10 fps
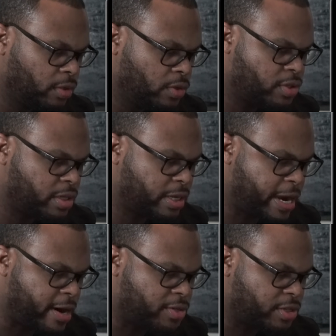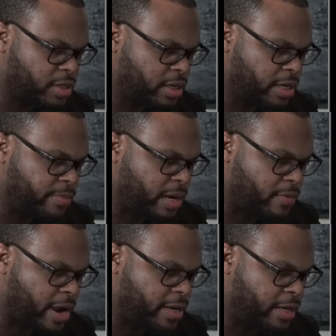Using the Kerrison again in my
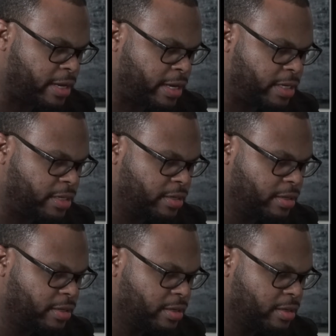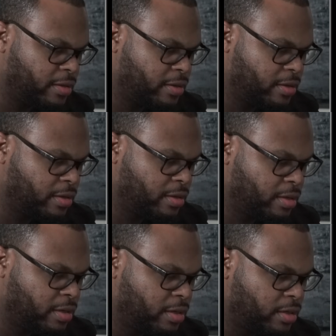right hand.
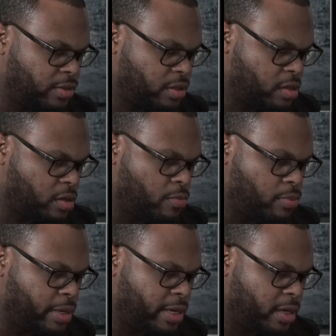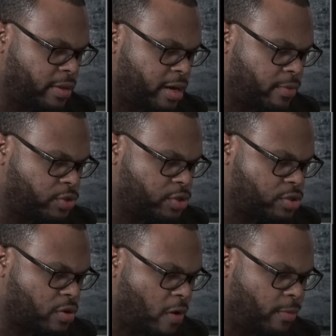See a little bleeding there, which is
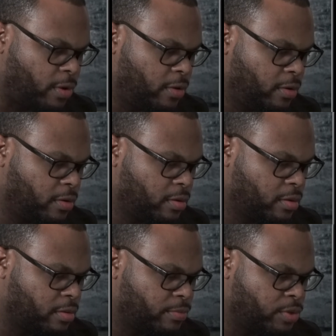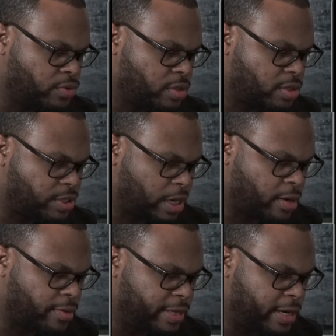normal. Using the
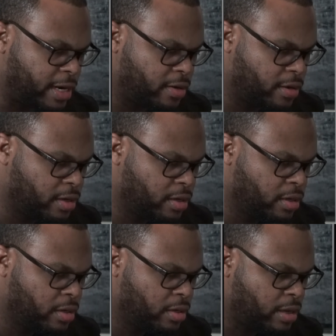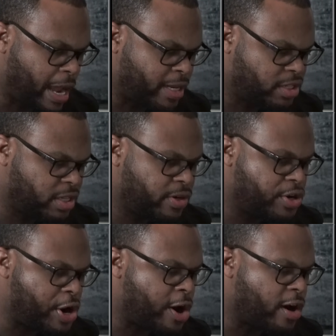sucker there. I can see the
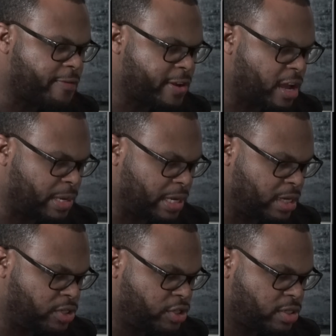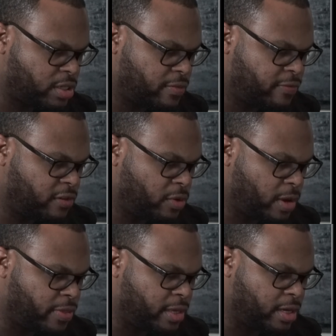nerve coming in just in the view
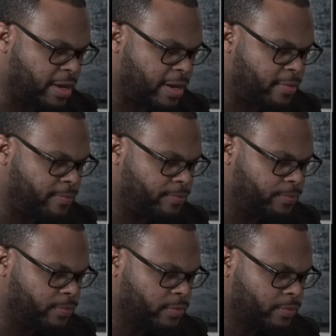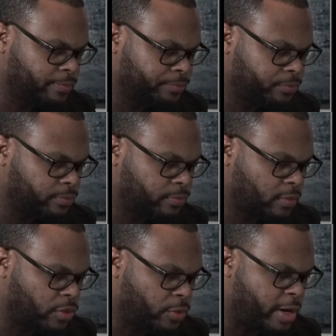at the um,
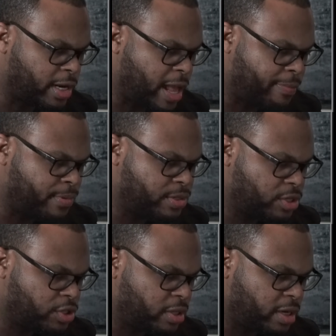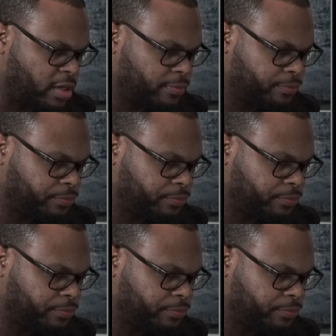three o'clock position there.